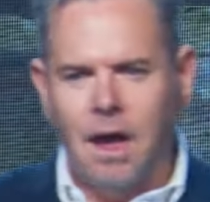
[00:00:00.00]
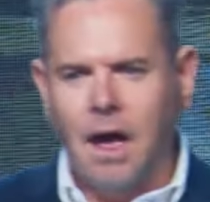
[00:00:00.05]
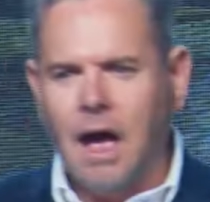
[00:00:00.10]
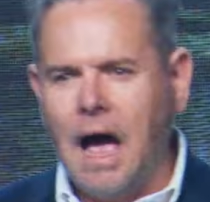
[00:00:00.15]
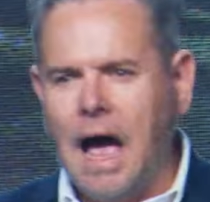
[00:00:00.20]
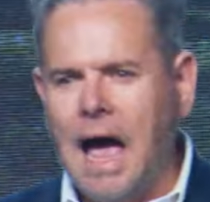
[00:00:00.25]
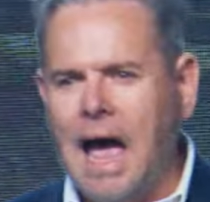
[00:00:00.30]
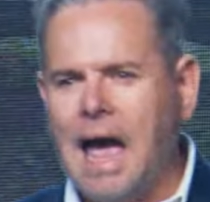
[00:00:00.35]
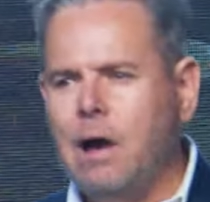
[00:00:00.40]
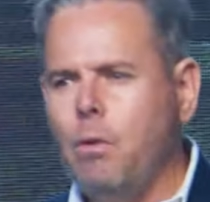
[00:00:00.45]

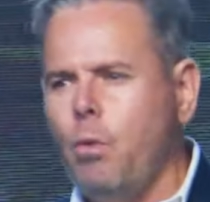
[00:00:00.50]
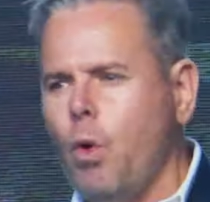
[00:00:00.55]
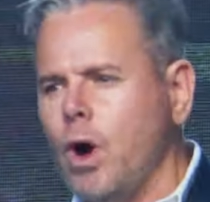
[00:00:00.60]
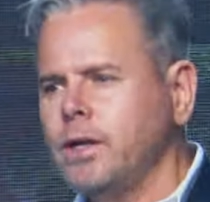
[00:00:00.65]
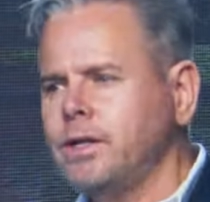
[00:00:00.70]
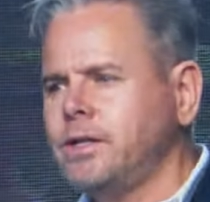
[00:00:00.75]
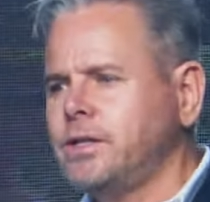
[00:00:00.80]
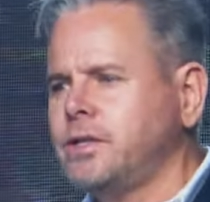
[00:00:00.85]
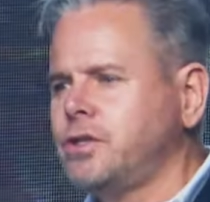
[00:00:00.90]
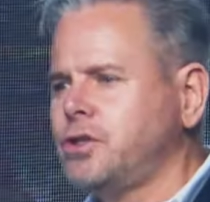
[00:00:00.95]
I want
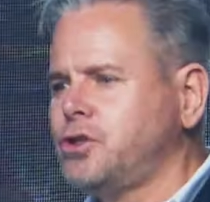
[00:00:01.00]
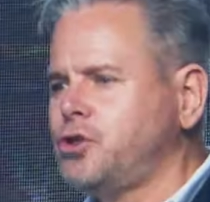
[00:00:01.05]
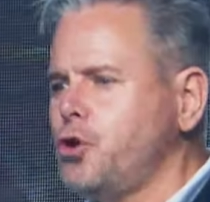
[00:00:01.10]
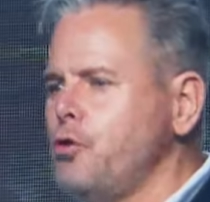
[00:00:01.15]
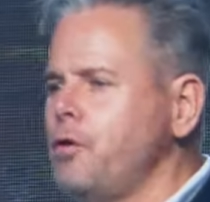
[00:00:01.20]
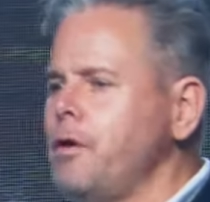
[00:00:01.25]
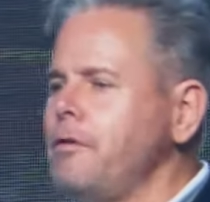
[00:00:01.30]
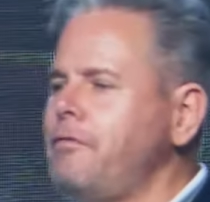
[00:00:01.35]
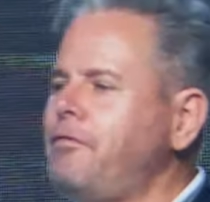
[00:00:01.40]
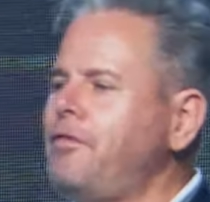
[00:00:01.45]
to
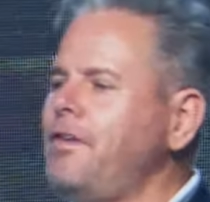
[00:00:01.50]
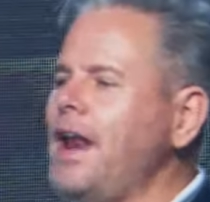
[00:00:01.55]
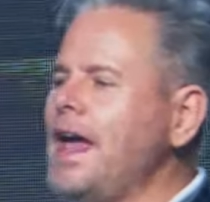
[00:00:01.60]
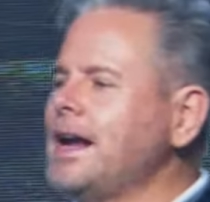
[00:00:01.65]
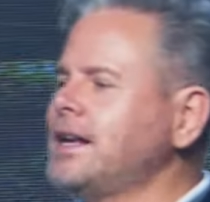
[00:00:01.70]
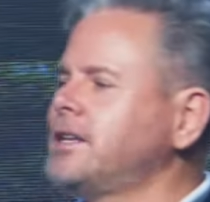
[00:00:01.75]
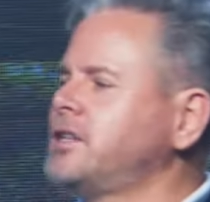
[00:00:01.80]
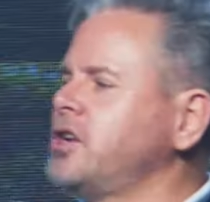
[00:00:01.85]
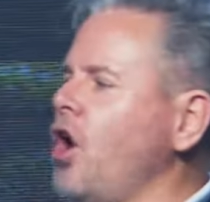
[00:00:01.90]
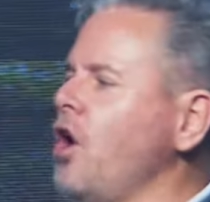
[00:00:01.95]

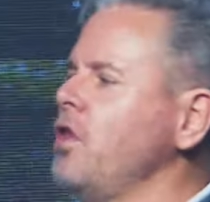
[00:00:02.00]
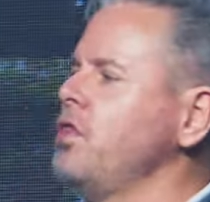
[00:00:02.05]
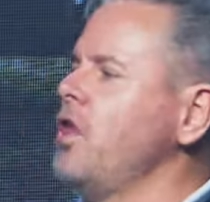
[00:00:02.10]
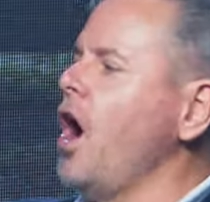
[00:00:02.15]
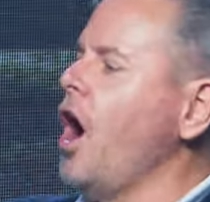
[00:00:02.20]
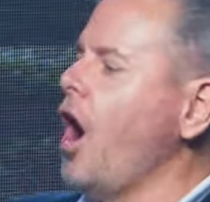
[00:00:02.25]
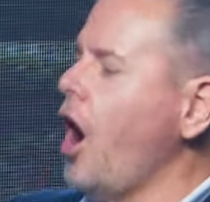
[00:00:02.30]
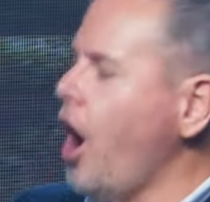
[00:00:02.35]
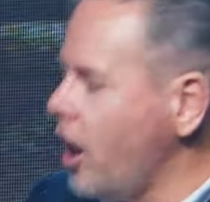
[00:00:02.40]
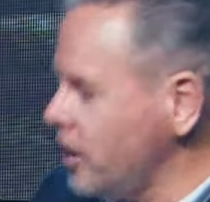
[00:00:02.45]
reflect on the
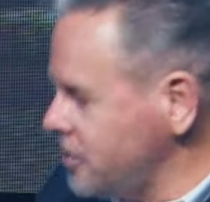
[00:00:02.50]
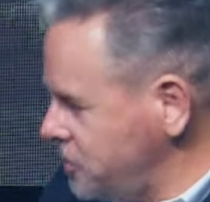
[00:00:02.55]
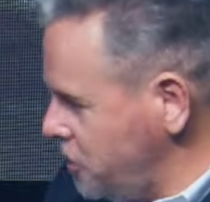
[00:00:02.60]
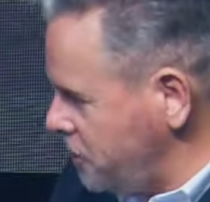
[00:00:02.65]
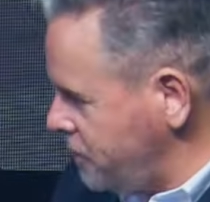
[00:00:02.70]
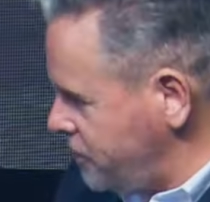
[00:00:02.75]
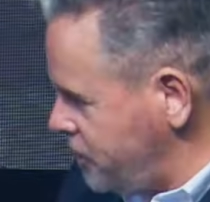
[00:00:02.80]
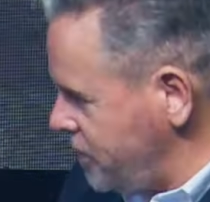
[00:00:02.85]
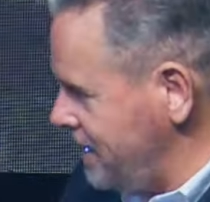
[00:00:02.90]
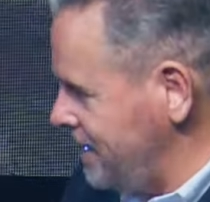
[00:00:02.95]
heart of
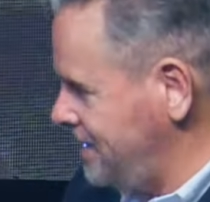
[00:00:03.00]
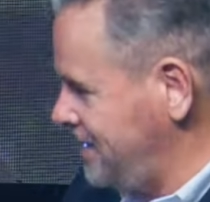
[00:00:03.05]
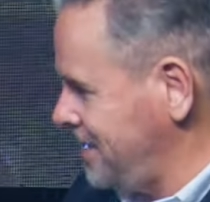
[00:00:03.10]
Jesus.